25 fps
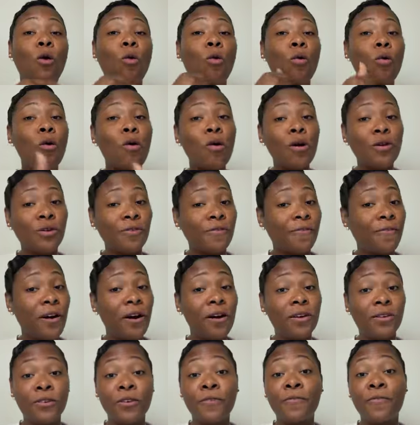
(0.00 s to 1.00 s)
Or
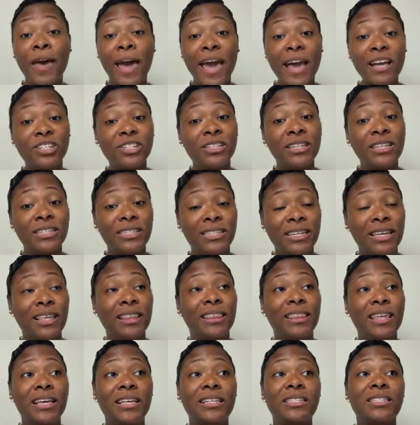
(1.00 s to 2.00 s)
you've actually
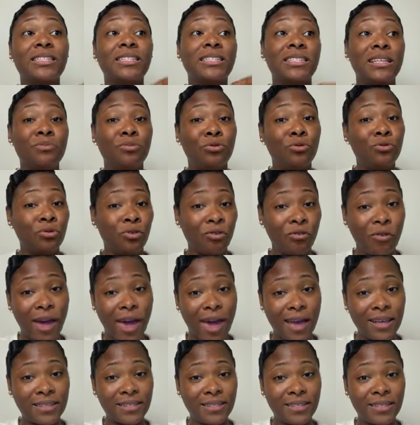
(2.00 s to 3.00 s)
seen things slip through the
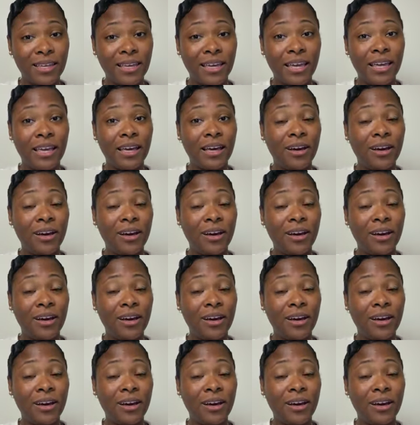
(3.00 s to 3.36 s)
cracks.